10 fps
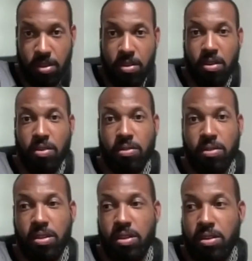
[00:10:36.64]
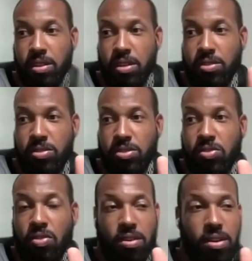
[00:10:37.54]
You know, their
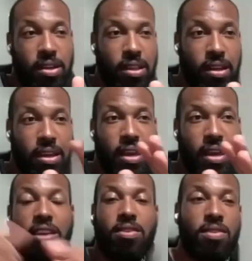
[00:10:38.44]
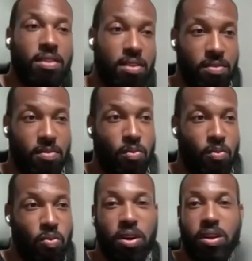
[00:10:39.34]
story, like any
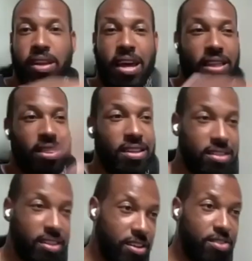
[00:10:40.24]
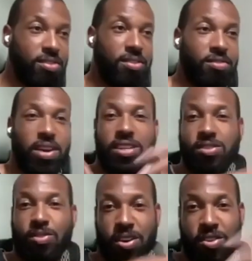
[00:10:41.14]
one ethnicity, race
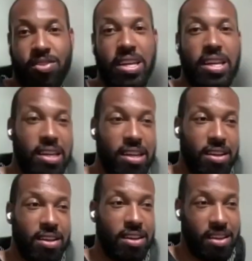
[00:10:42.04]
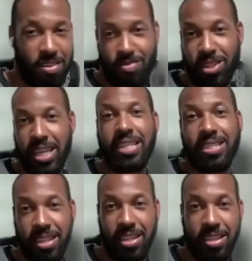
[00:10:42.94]
or creed can
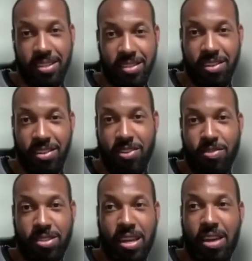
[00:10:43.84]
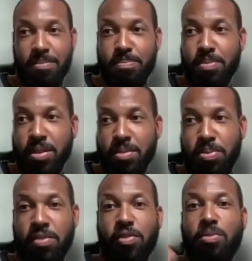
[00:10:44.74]
relate to this. You know, it's that
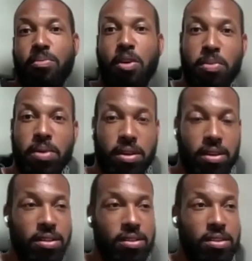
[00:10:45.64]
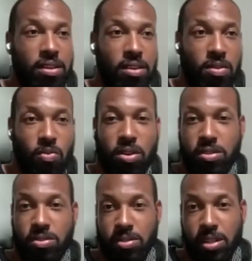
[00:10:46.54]
pivotal moment in
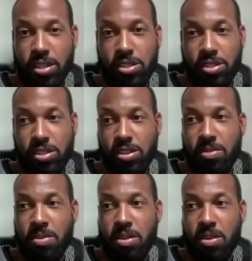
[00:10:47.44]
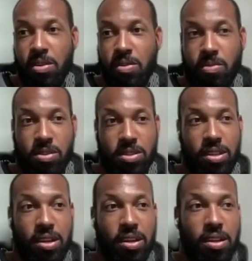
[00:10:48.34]
one's relationship where
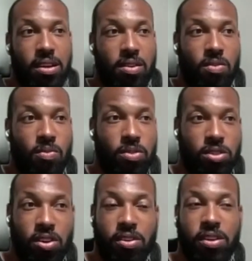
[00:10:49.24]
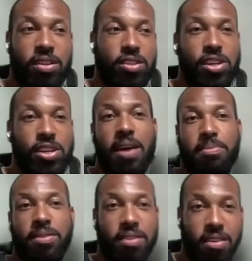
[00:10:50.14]
it's like we're turning a
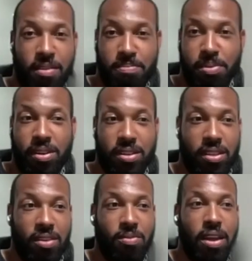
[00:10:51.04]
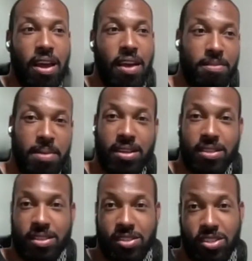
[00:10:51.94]
chapter in our book that we have to make a
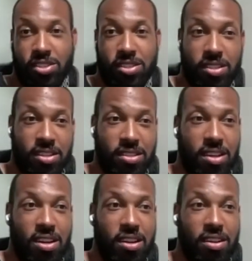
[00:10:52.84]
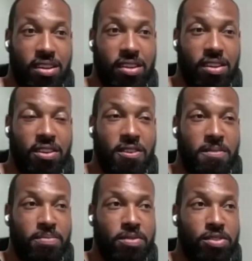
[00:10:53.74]
decision that's kind of gonna
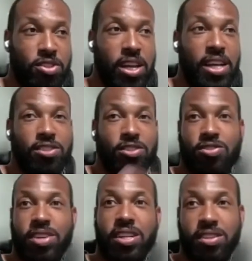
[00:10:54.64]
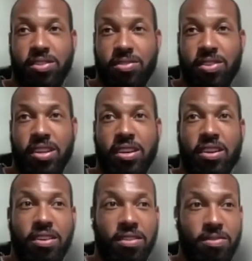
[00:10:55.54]
change the trajectory
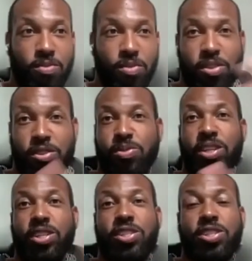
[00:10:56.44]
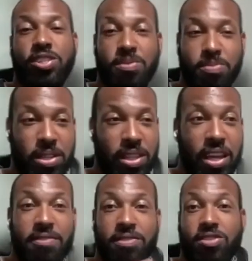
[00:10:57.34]
of where this relationship and
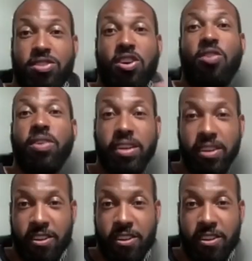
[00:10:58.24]
life is going.